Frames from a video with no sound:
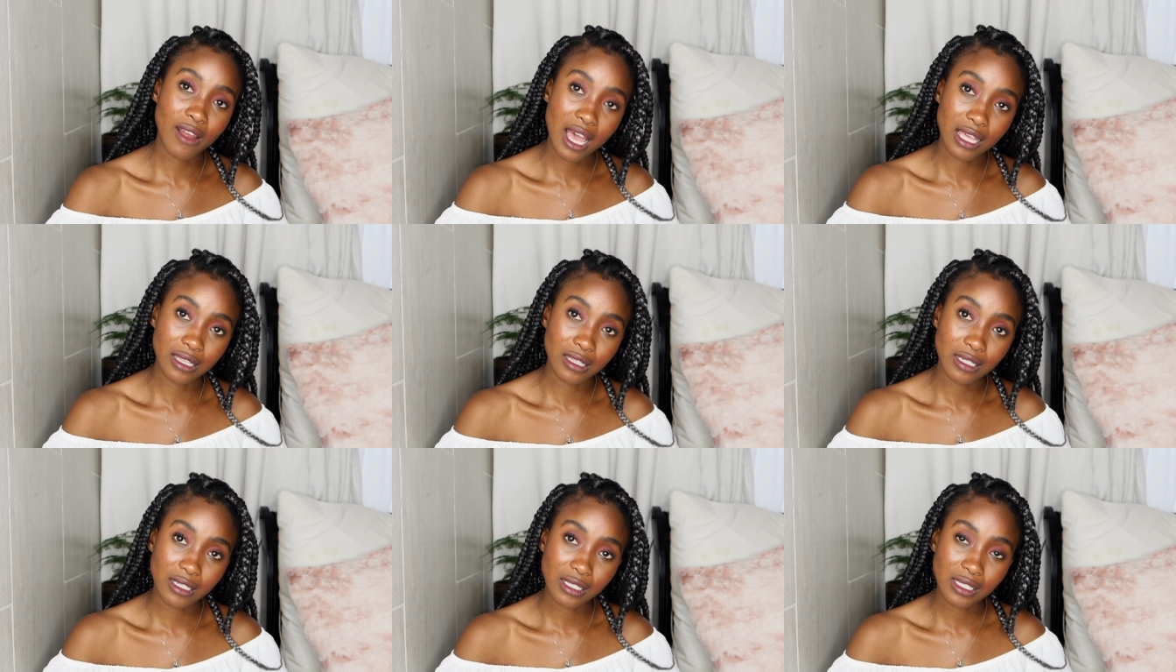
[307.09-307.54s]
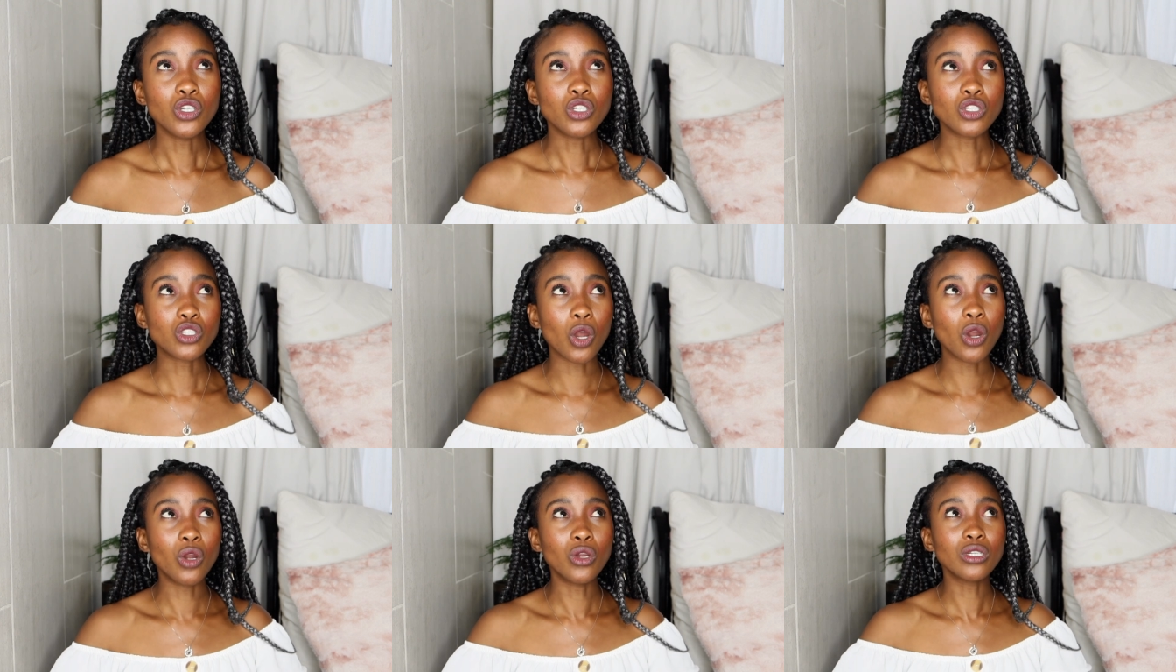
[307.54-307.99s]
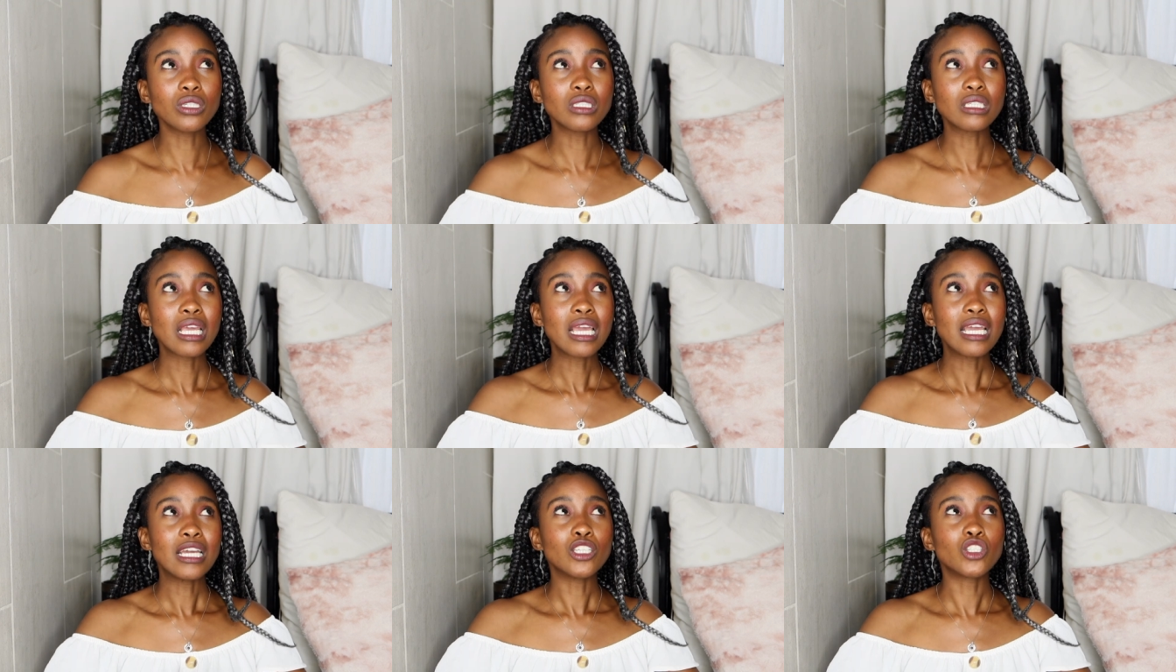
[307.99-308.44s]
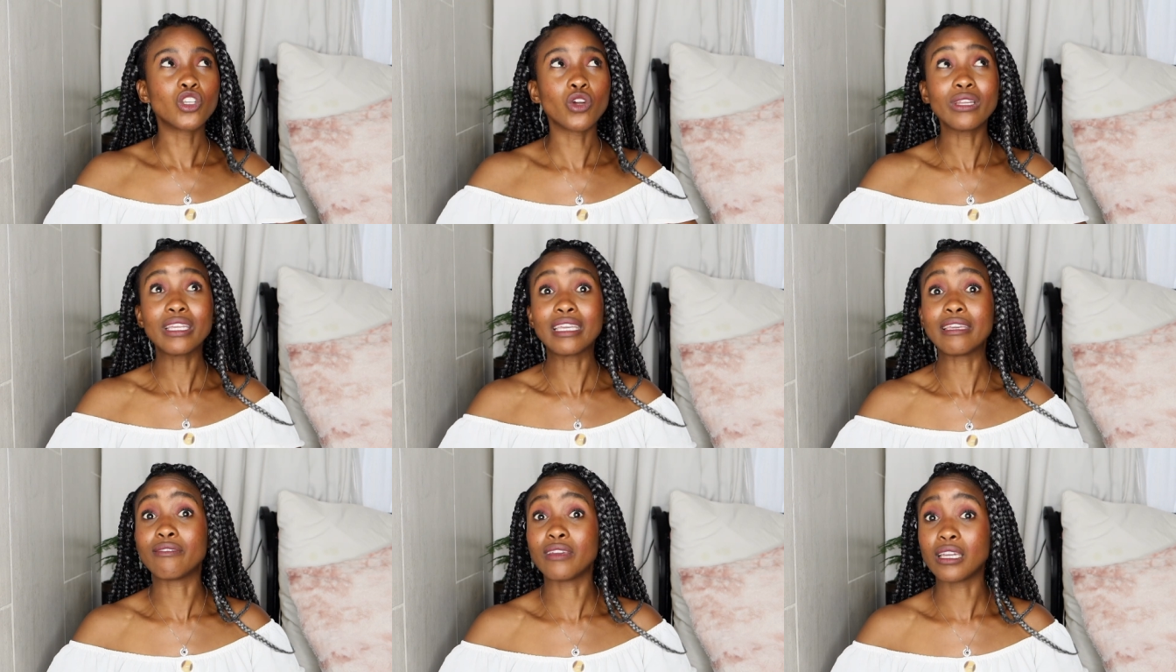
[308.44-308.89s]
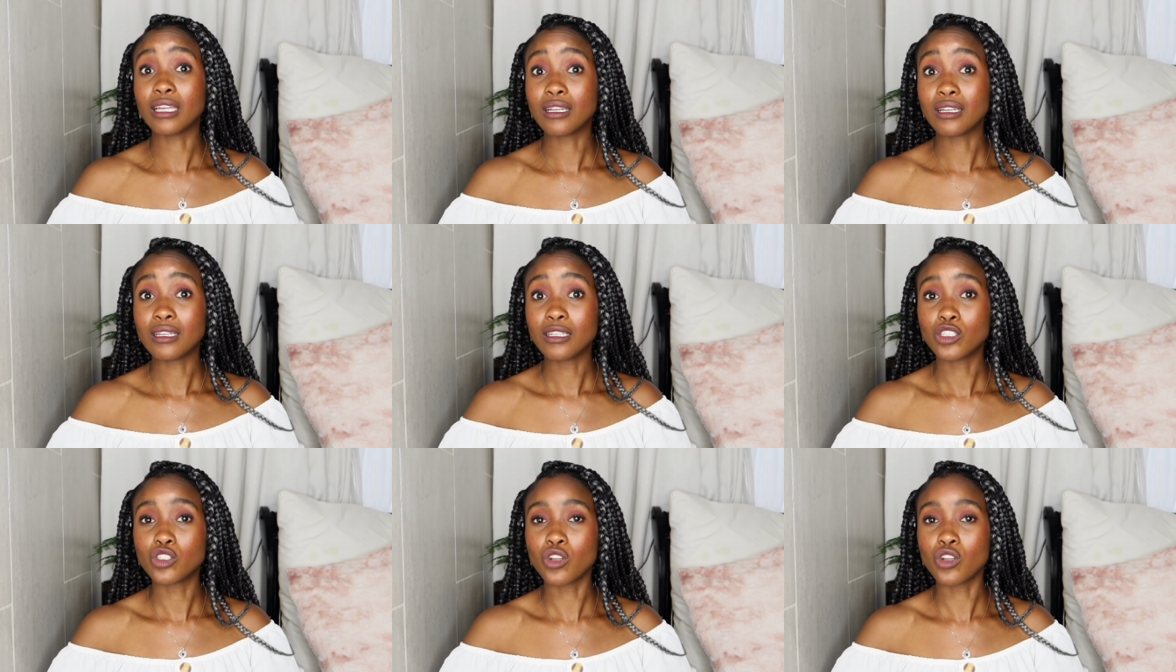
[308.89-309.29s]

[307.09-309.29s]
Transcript: others. Don't give in.